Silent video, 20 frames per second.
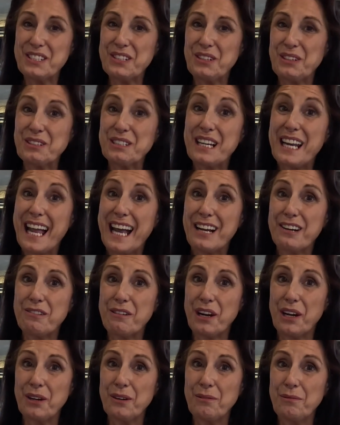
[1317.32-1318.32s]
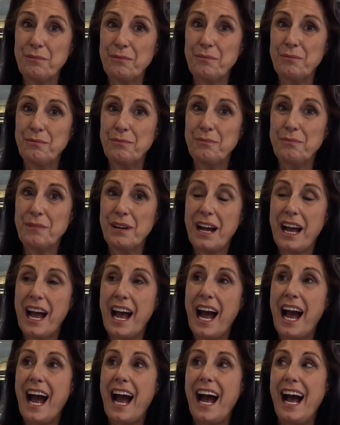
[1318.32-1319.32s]
It's called Allegro.
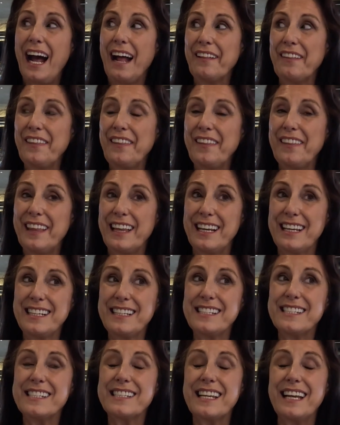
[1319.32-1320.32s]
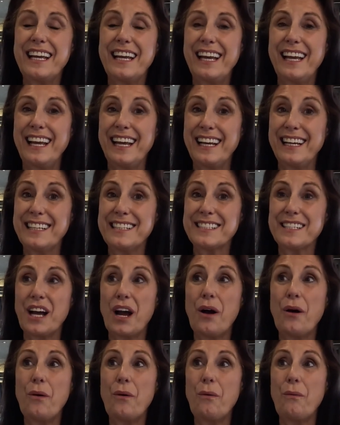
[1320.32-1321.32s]
And this is
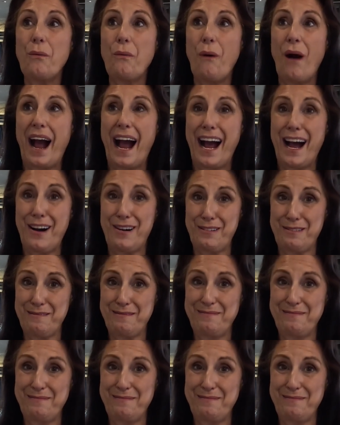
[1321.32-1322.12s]
wow.